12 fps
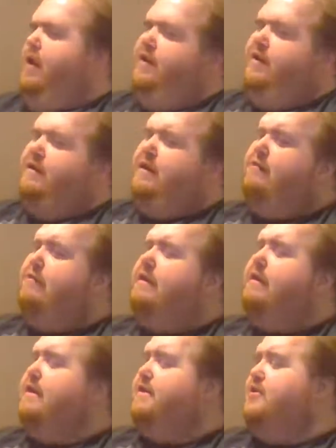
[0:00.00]
Is there
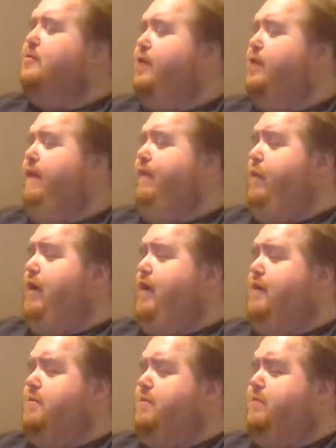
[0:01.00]
really a super heavyweight
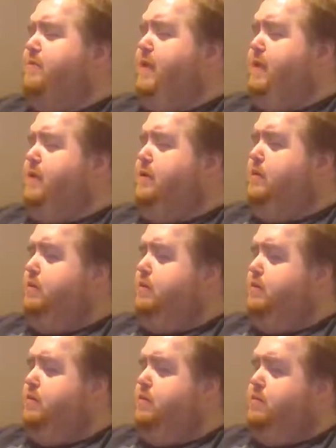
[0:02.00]
in MMA?
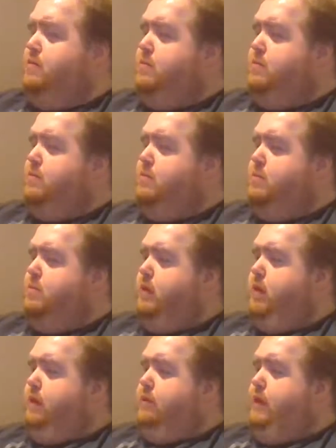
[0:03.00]

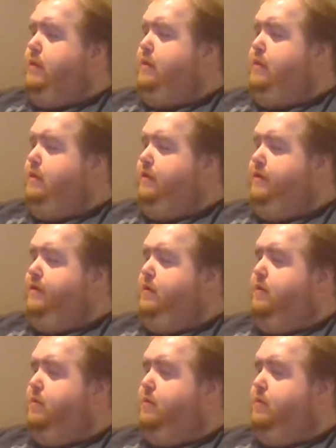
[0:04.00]
I don't think there is.